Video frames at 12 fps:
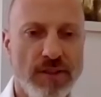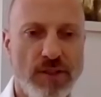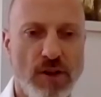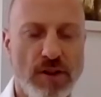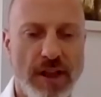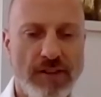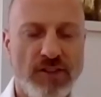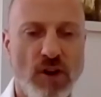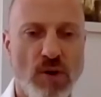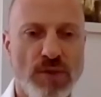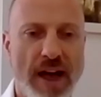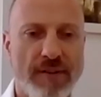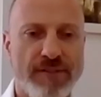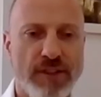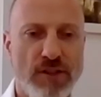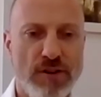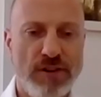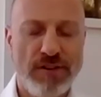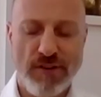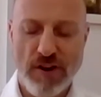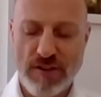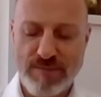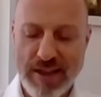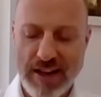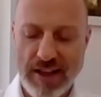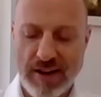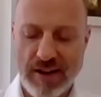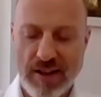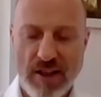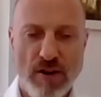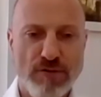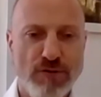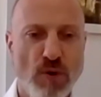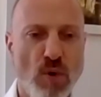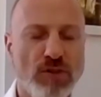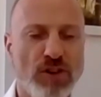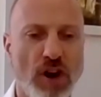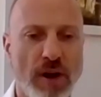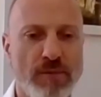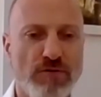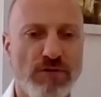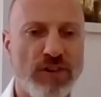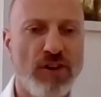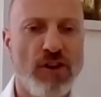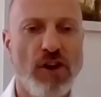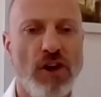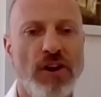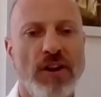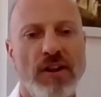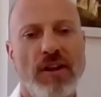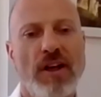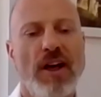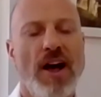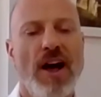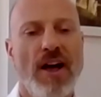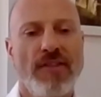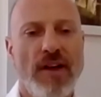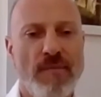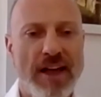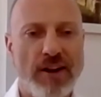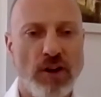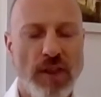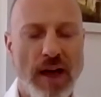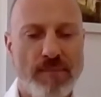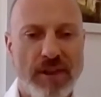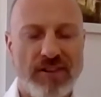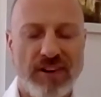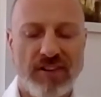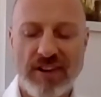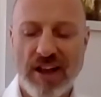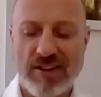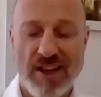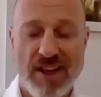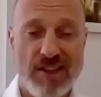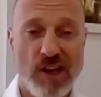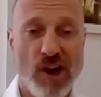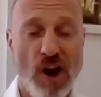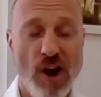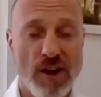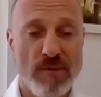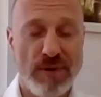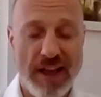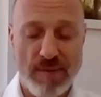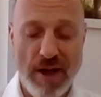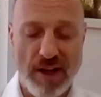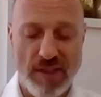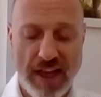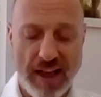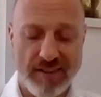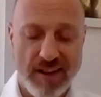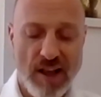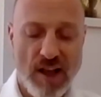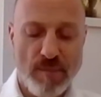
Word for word: Mm. they sold that for 35 million, four times return. Uh, Brilliant. on that business. Now, you can't complain about that,